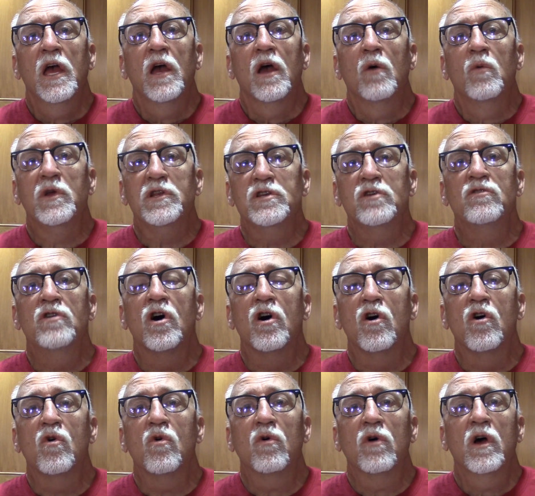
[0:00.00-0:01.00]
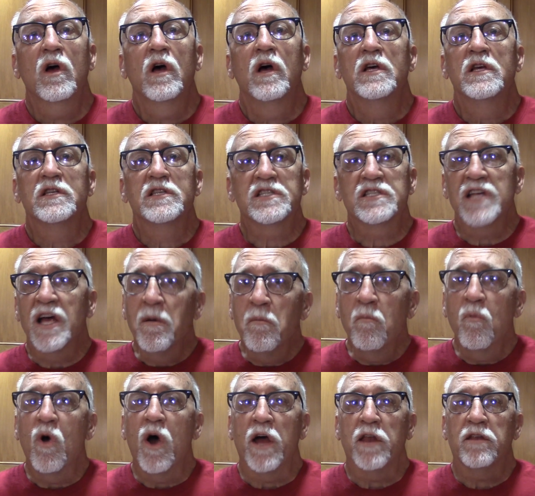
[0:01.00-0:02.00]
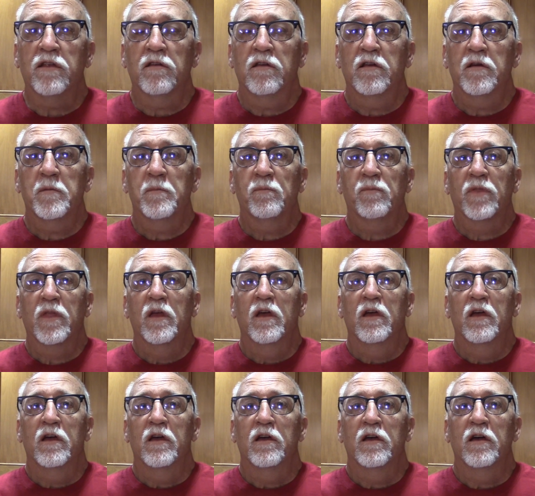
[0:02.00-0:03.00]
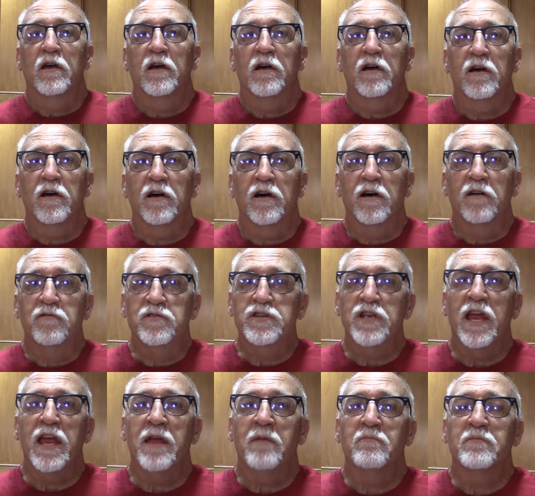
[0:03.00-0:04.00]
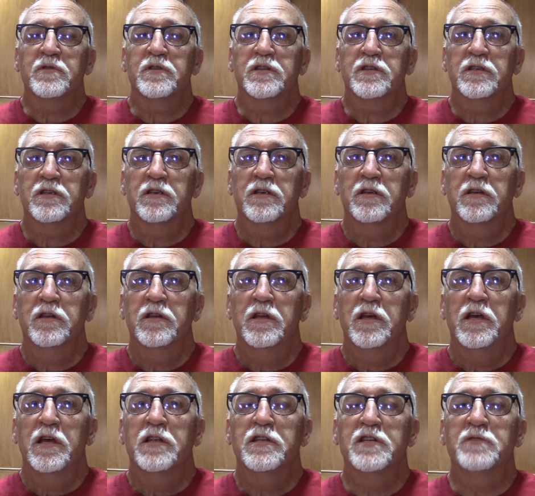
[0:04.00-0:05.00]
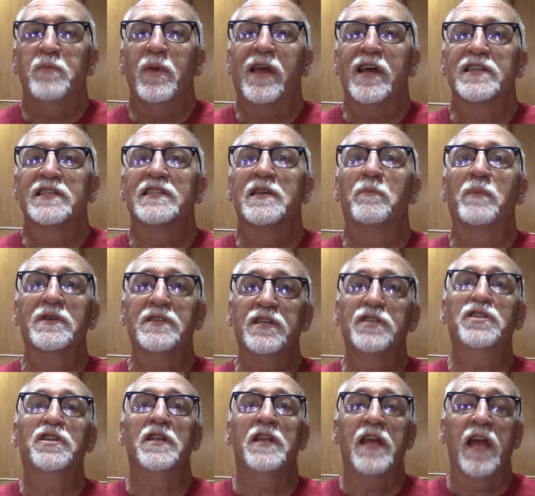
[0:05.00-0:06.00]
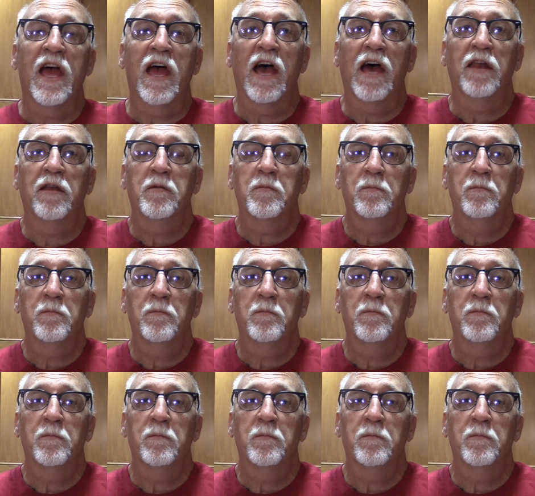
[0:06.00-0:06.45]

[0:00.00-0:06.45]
We do know somewhat of James just because of the position he had.